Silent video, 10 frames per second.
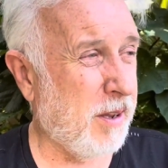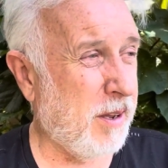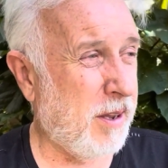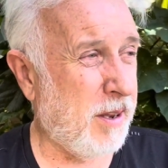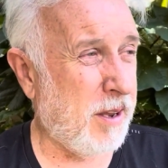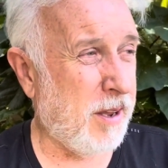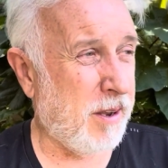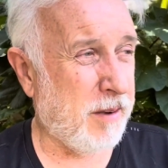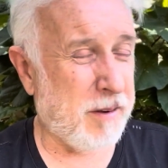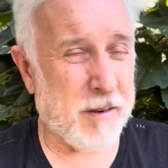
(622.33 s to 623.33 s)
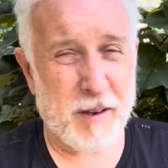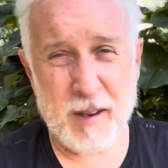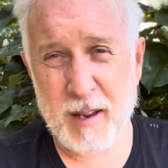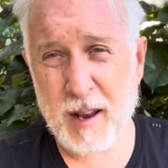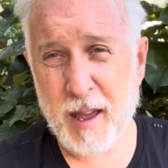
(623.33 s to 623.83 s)

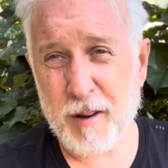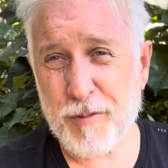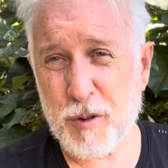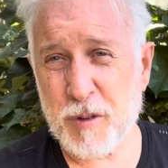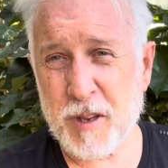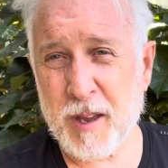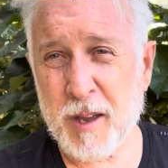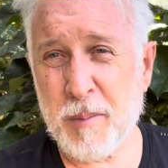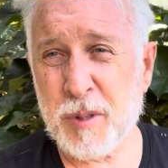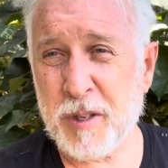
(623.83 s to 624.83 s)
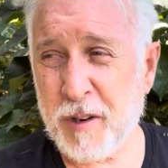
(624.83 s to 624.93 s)
and eat out a few times.